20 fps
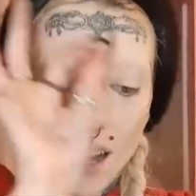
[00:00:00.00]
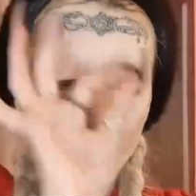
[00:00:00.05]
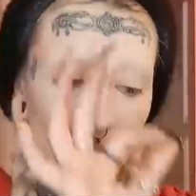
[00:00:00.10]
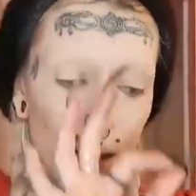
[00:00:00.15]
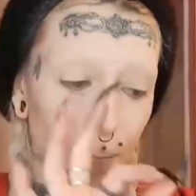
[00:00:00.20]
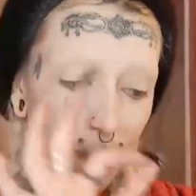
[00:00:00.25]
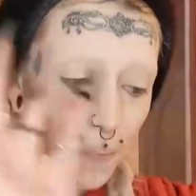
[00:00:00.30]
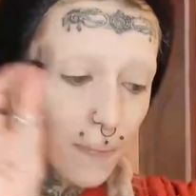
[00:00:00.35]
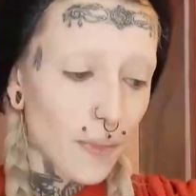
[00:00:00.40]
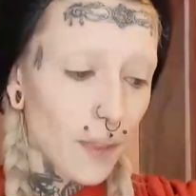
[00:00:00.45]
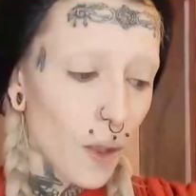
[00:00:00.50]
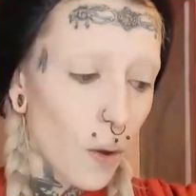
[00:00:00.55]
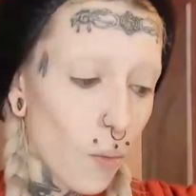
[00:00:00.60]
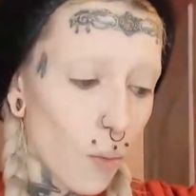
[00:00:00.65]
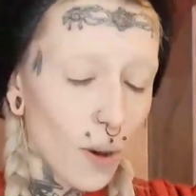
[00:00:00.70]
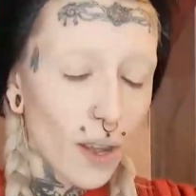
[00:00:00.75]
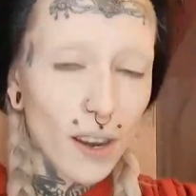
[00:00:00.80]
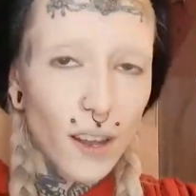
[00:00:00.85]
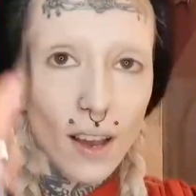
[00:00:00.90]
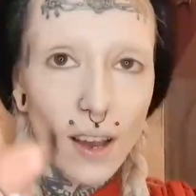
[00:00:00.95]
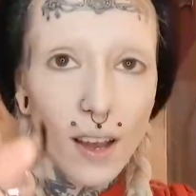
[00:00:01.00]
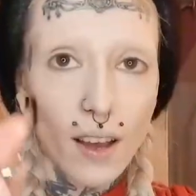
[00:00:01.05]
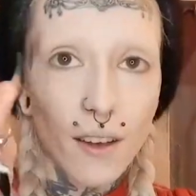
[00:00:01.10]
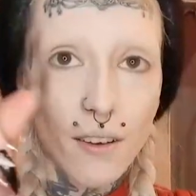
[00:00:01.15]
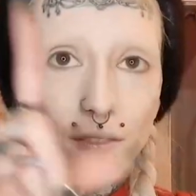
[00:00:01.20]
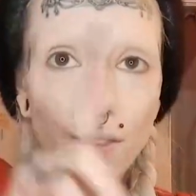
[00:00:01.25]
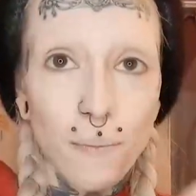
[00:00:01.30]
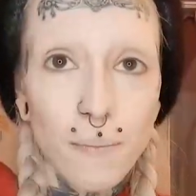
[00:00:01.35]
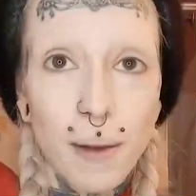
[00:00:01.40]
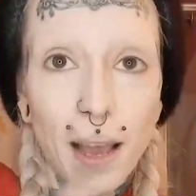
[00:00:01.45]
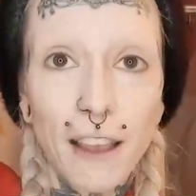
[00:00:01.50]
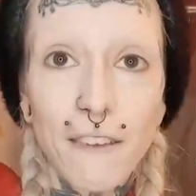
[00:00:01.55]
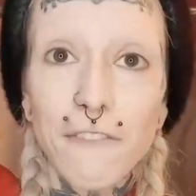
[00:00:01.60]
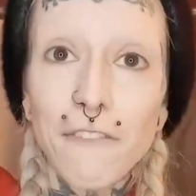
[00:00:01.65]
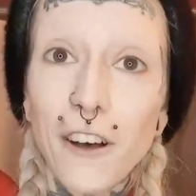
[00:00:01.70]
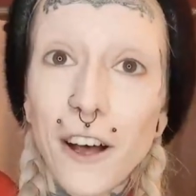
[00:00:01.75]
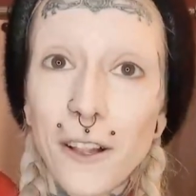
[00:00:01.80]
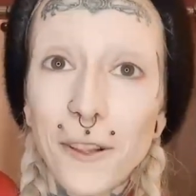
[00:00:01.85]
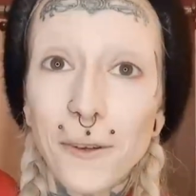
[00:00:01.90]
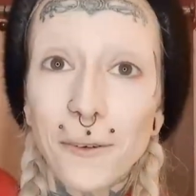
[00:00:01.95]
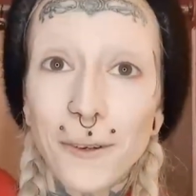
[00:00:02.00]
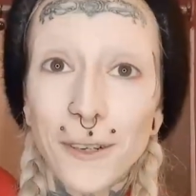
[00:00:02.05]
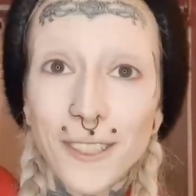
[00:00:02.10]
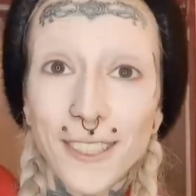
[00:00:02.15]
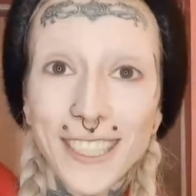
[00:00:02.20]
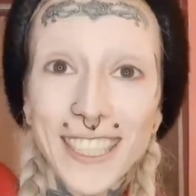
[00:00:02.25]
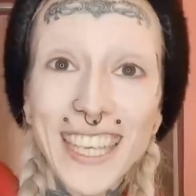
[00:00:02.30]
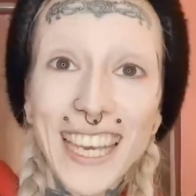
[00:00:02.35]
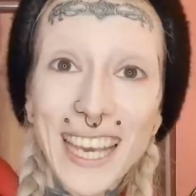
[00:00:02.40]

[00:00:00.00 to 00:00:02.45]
um, one of my followers